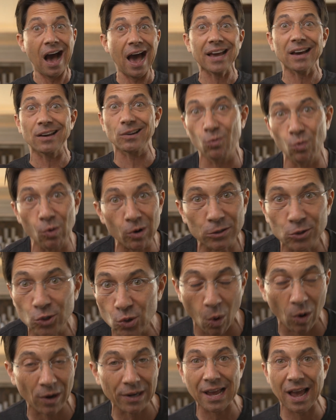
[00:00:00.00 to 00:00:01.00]
I gotta work
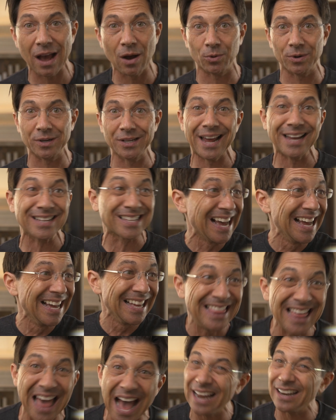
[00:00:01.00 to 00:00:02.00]
20 hour days.
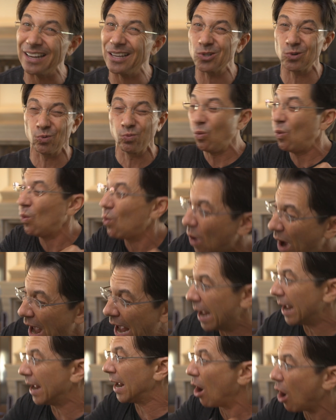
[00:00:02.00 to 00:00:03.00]
That is
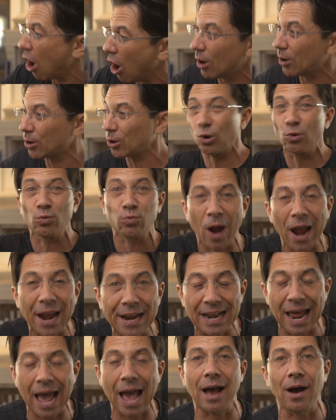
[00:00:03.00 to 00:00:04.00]
way harder
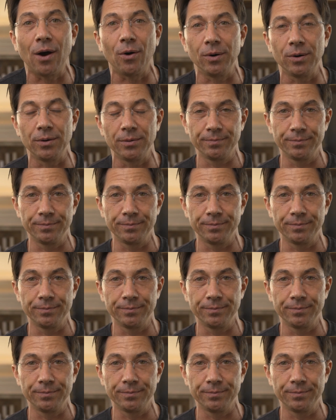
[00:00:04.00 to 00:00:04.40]
right now.